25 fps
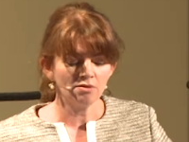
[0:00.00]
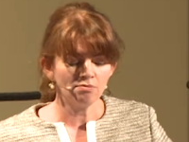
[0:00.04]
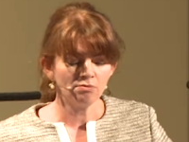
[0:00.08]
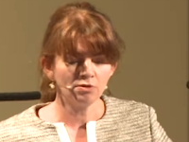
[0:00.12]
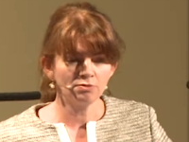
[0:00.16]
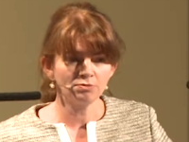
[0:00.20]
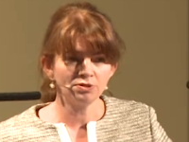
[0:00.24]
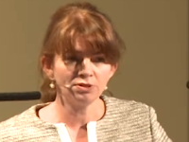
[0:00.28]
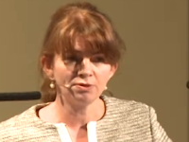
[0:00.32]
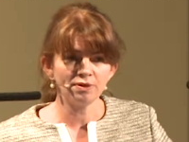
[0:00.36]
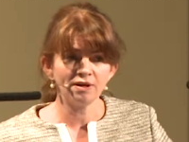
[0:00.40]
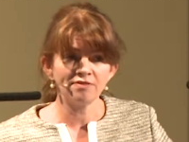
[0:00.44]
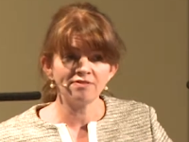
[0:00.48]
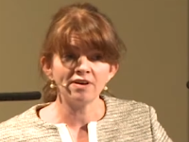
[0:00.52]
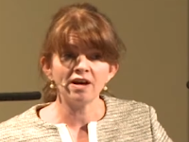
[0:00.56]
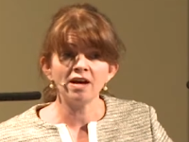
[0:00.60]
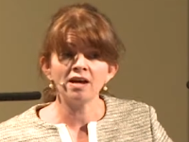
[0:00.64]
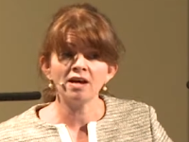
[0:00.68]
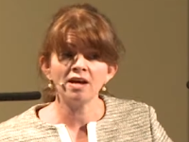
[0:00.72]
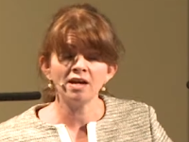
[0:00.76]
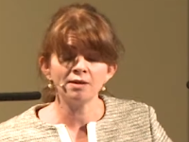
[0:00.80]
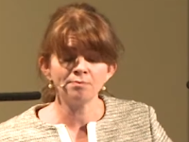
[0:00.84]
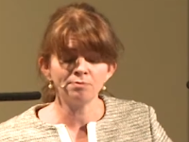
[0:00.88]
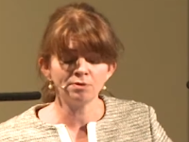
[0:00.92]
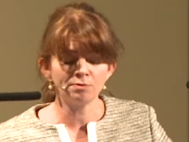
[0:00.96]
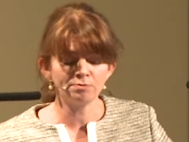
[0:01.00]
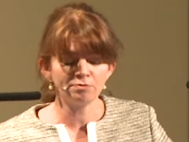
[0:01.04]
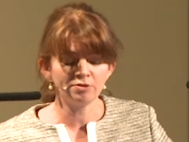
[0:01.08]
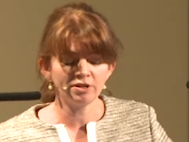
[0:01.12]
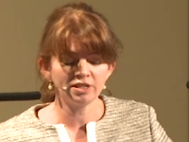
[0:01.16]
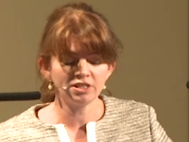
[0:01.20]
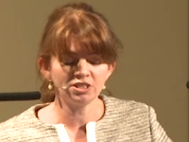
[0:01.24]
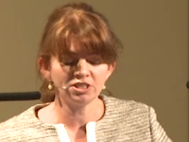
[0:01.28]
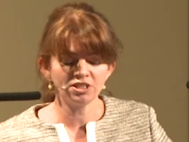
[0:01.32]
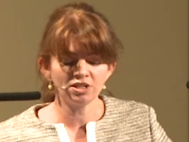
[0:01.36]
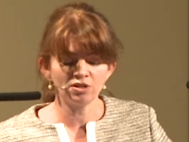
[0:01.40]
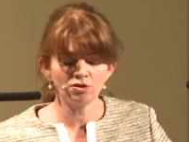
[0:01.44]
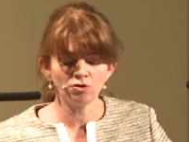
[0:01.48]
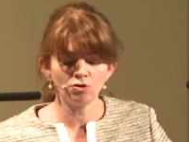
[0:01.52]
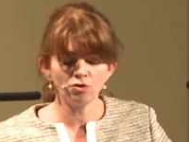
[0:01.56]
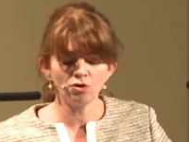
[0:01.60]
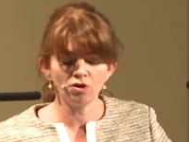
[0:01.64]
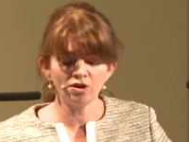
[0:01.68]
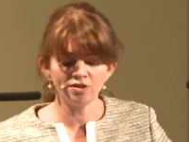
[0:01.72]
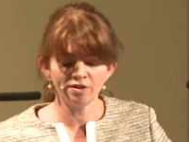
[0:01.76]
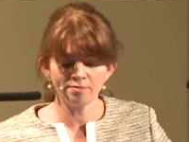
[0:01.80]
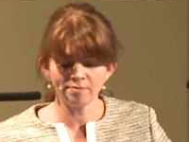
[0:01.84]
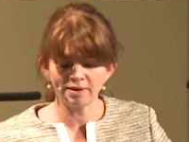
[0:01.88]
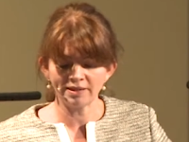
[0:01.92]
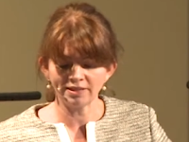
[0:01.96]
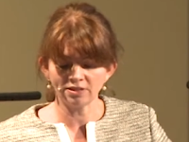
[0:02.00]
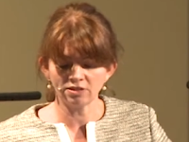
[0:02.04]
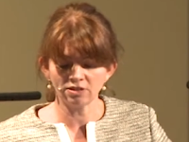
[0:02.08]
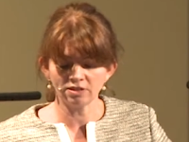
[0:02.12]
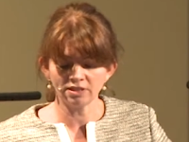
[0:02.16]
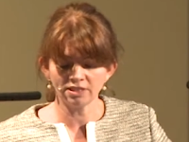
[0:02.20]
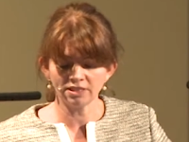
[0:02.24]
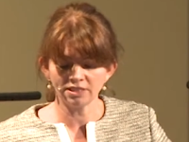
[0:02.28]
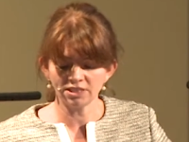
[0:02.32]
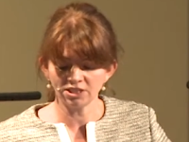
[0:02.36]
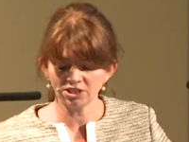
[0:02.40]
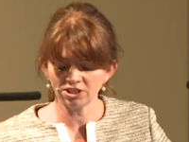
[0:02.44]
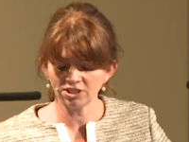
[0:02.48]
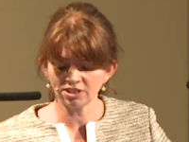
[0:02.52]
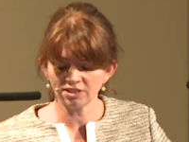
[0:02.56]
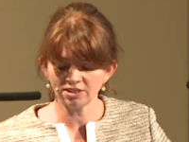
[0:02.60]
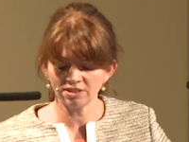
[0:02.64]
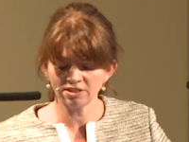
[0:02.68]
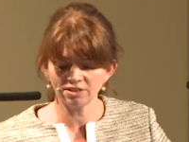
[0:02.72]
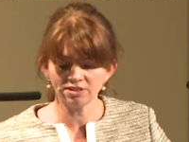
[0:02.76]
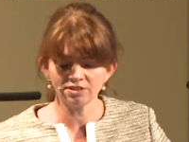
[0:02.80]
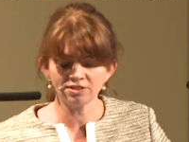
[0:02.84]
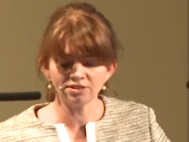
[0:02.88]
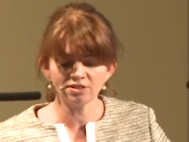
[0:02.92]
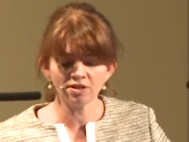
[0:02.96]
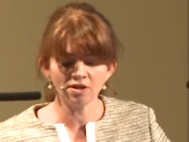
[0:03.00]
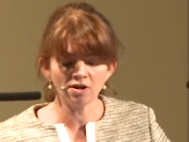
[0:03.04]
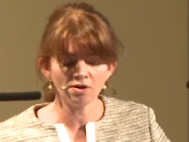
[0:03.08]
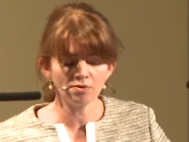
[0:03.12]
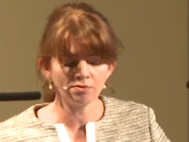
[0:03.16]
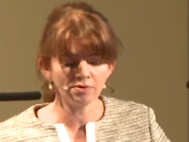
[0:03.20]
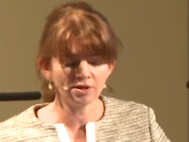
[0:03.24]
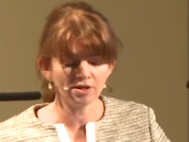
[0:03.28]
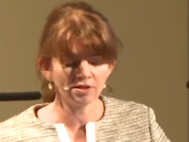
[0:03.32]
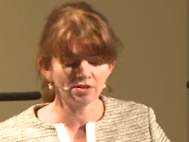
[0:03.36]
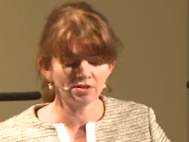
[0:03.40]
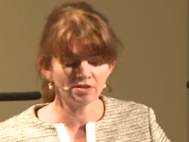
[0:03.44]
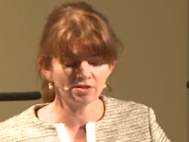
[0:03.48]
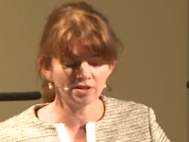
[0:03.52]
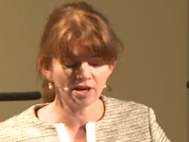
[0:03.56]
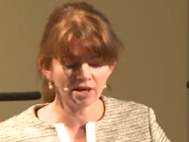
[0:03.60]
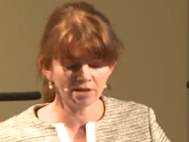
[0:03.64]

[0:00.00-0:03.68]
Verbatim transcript: mums who have high blood pressure or other medical conditions to start with,